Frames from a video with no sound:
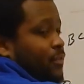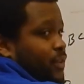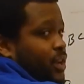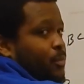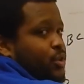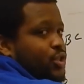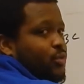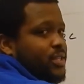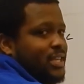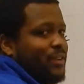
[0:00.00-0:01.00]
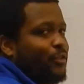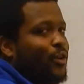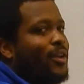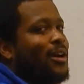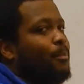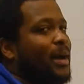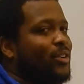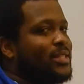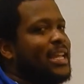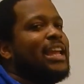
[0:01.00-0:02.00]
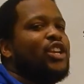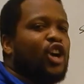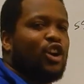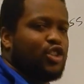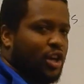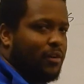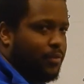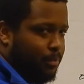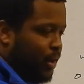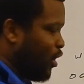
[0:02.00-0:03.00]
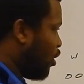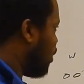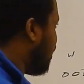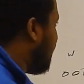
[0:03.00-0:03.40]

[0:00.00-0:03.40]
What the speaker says: of the number two receiver about 10 yards off the ball.